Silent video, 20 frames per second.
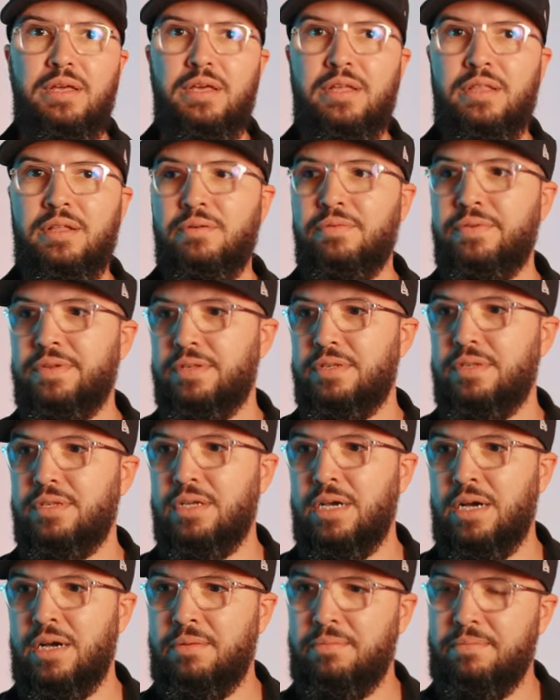You know, we
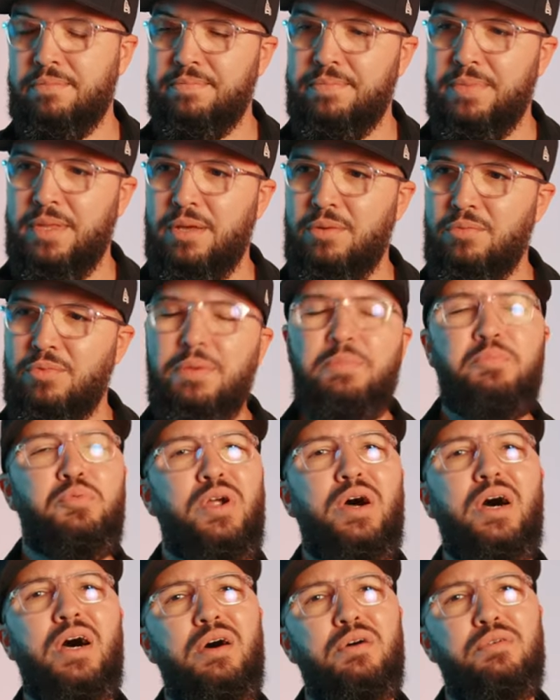um, we're
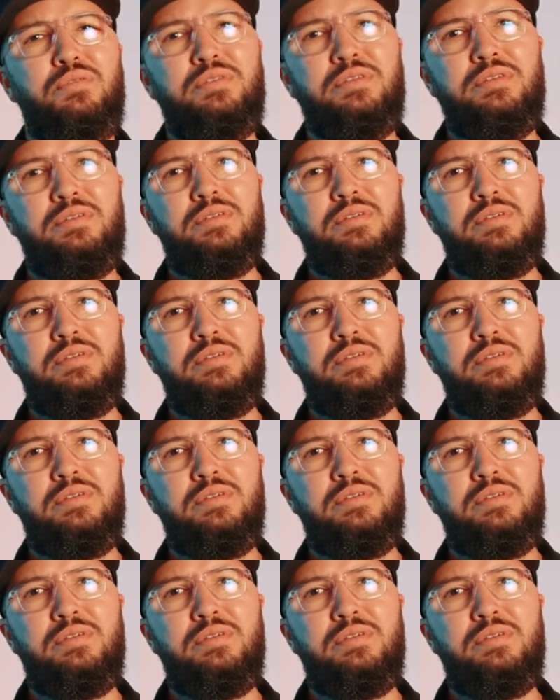proud.